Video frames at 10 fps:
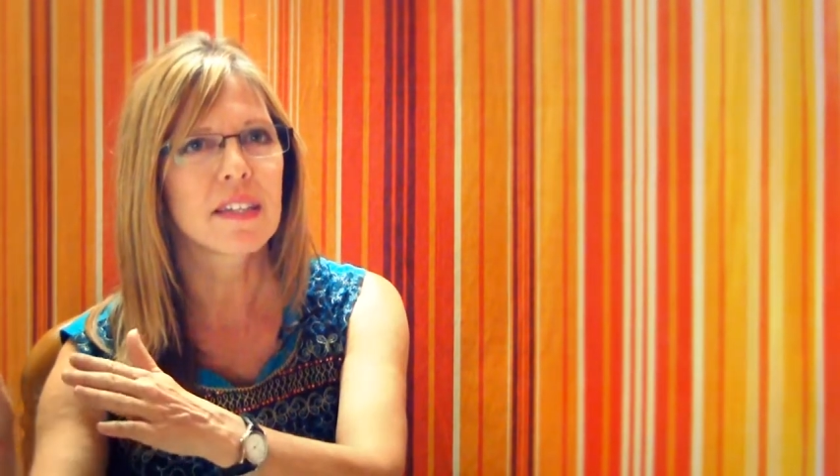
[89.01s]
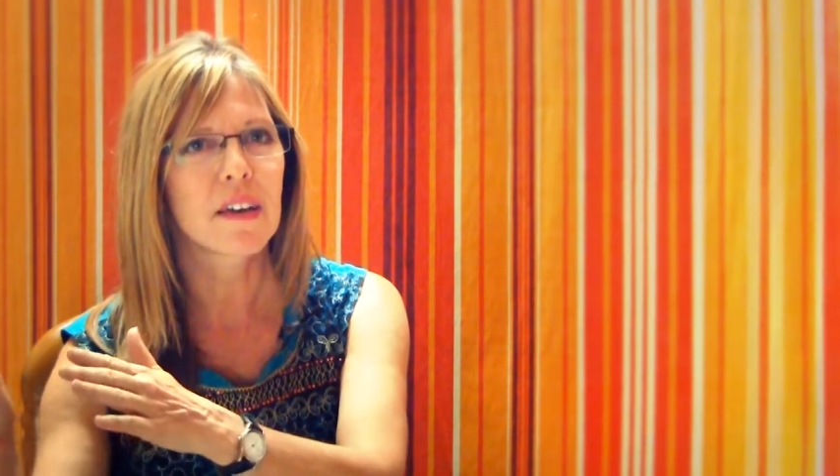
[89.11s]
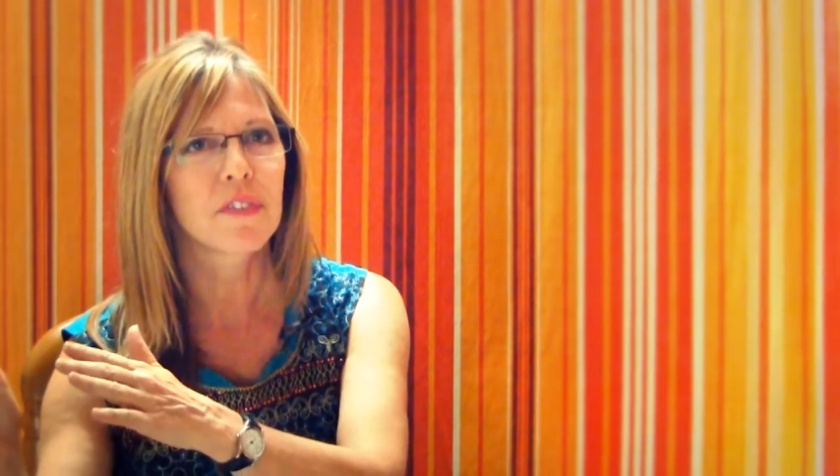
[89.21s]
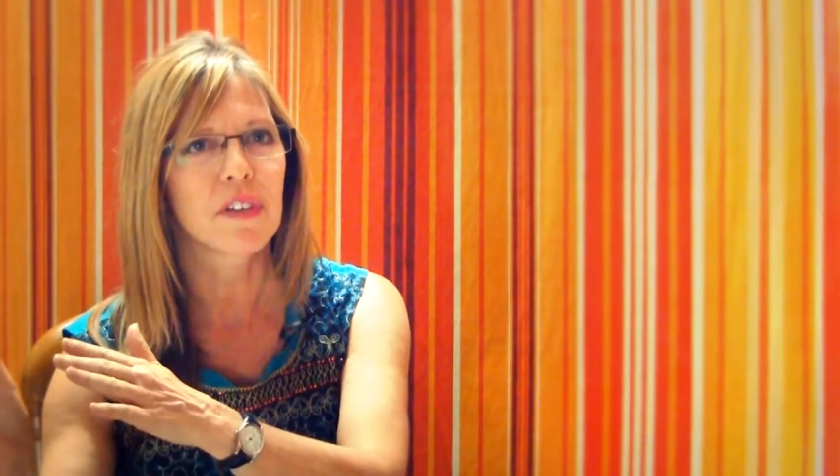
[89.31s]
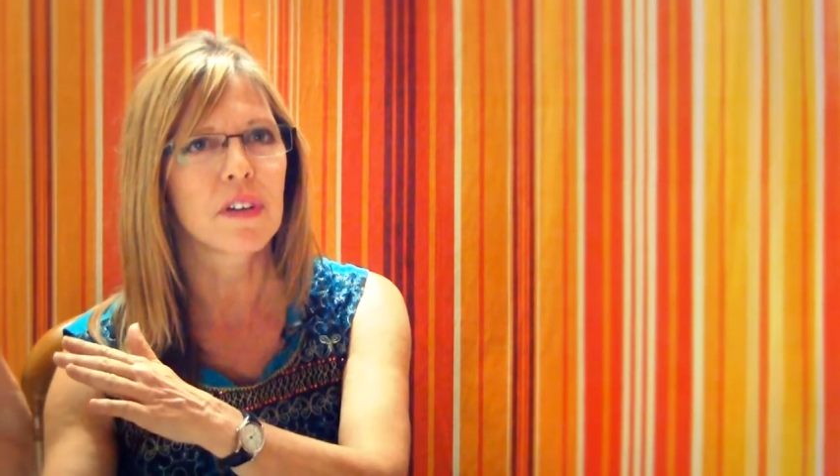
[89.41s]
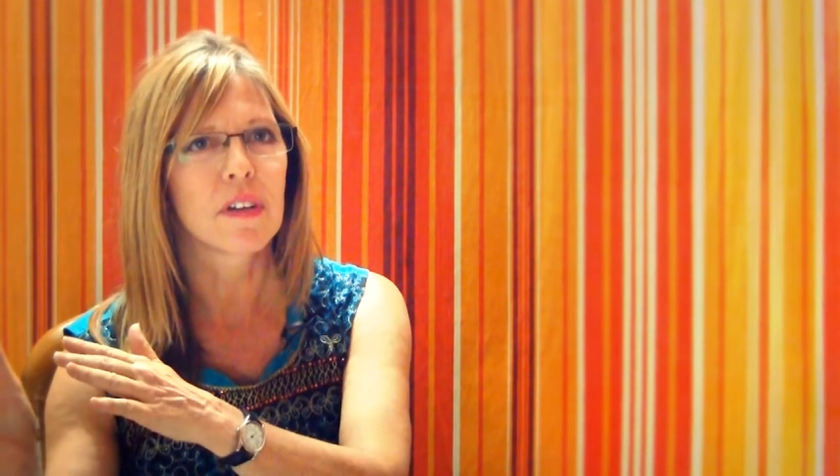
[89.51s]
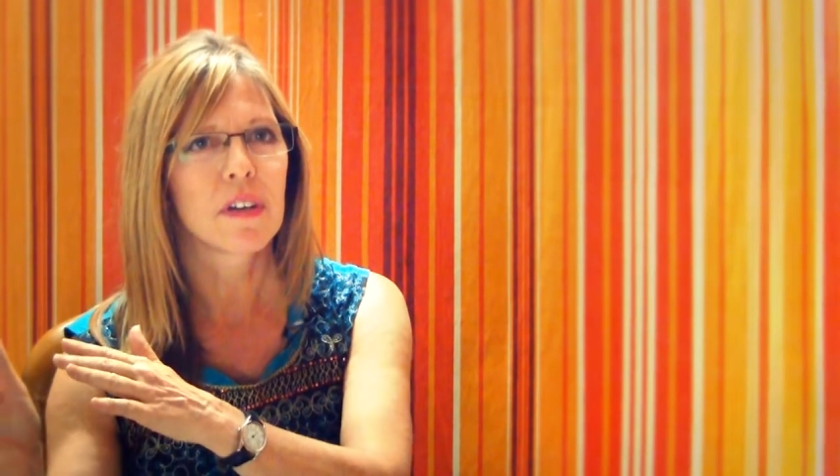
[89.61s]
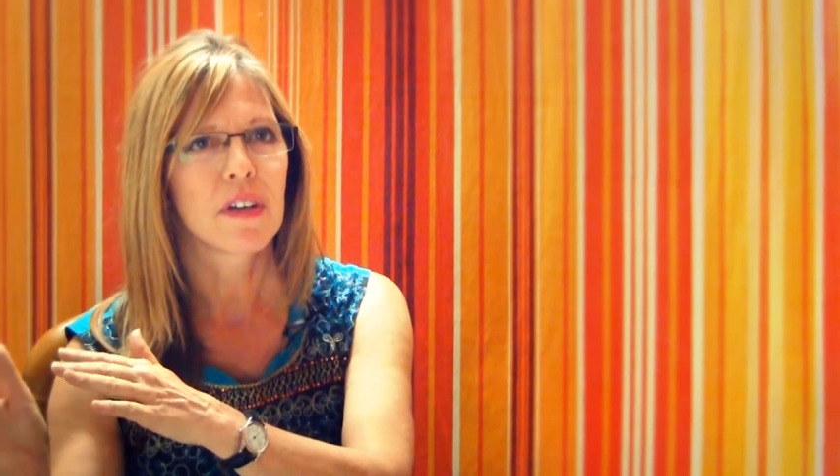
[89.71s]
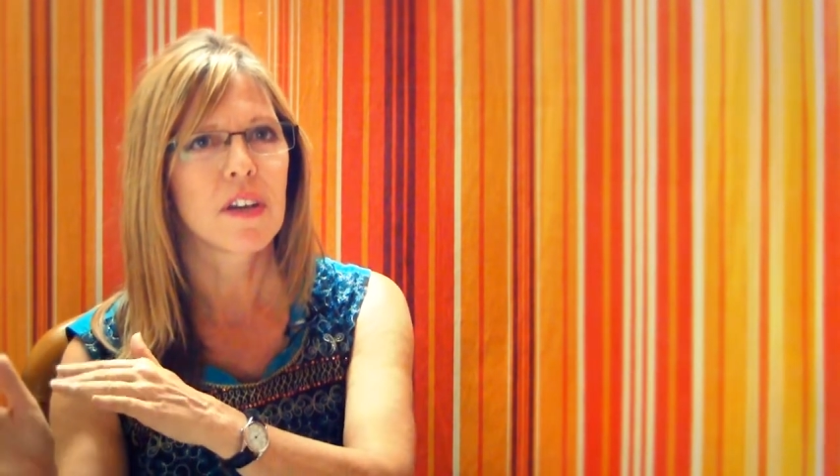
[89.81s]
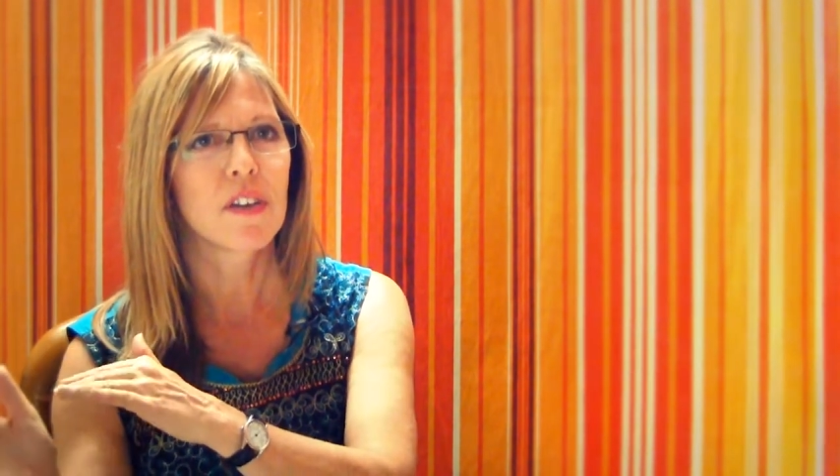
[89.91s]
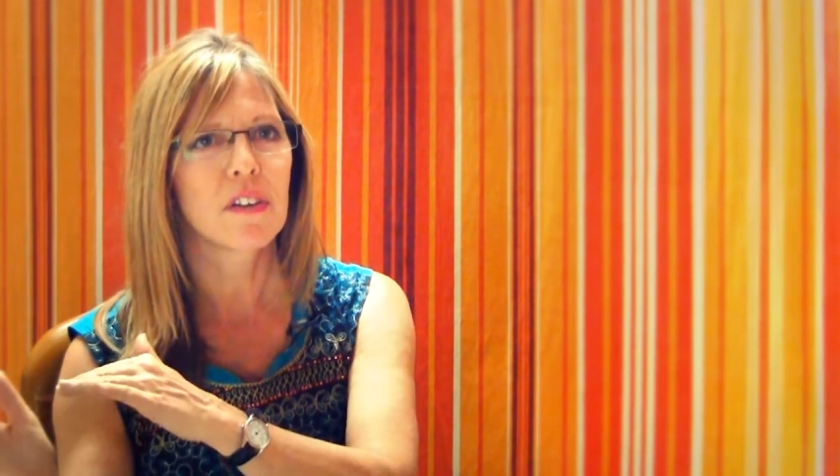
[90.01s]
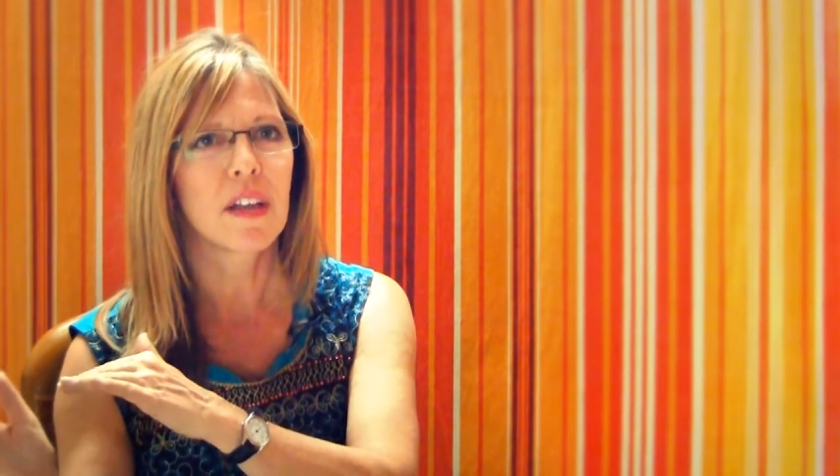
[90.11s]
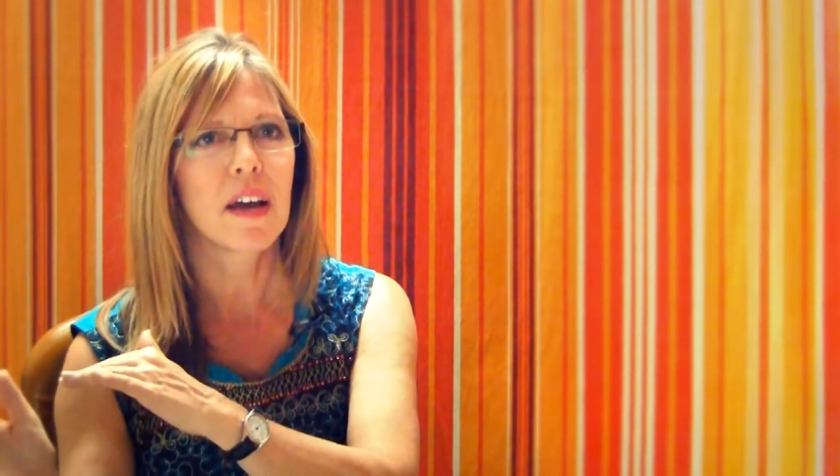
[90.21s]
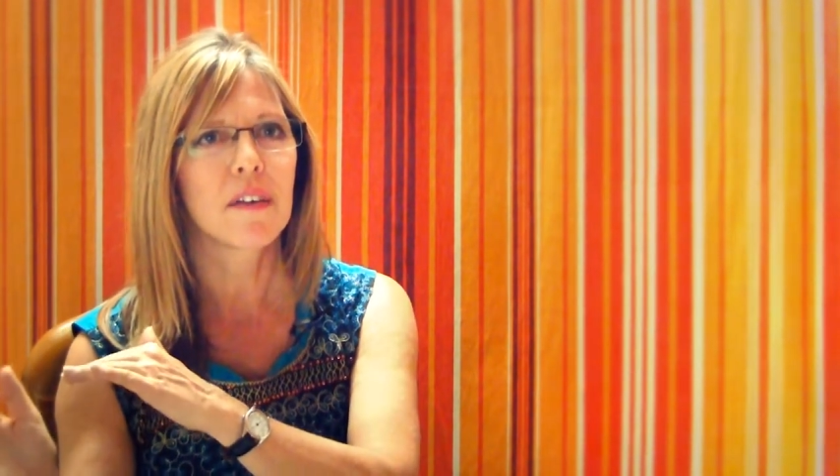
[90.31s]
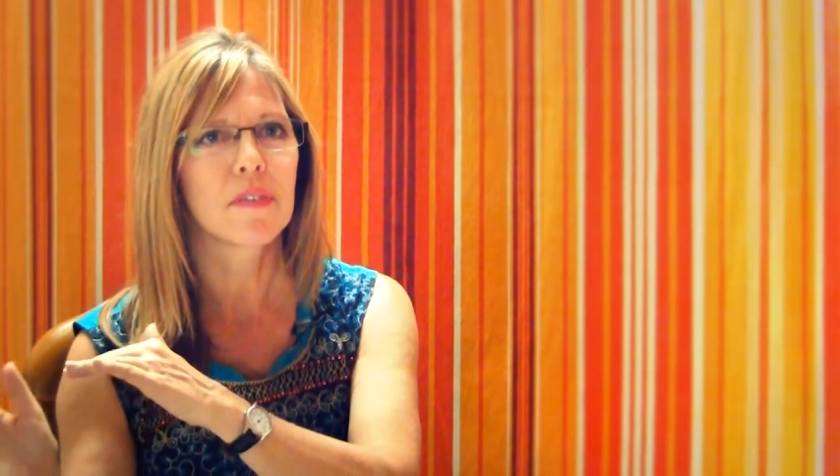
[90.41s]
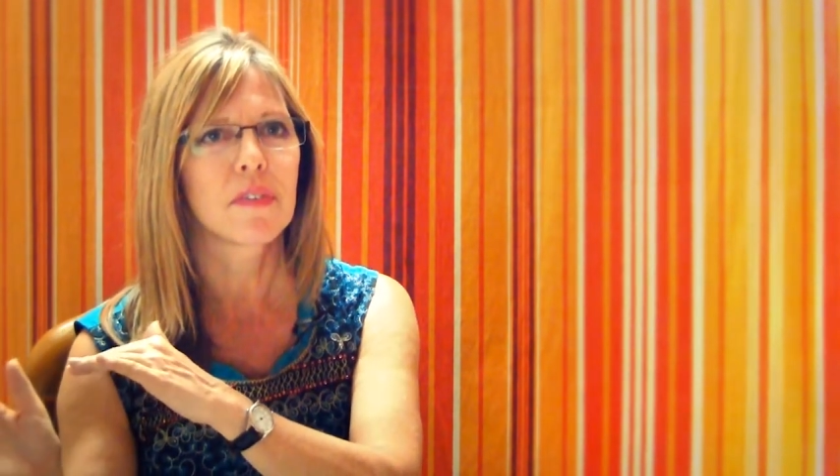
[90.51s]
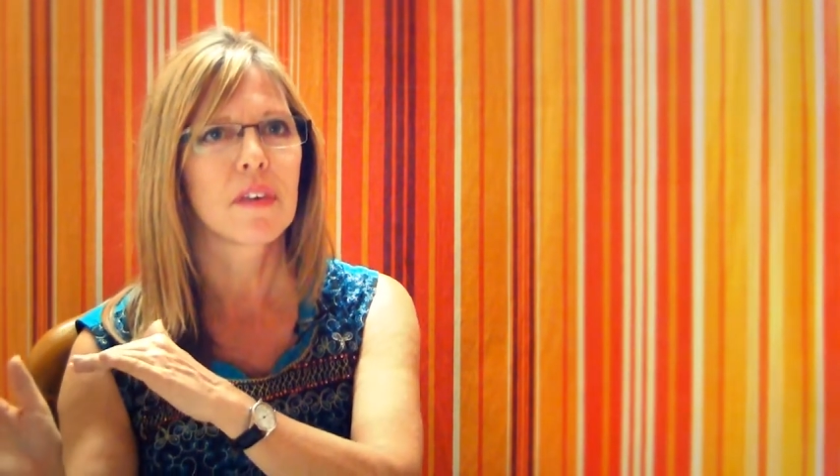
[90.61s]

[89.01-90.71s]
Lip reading: after in your life.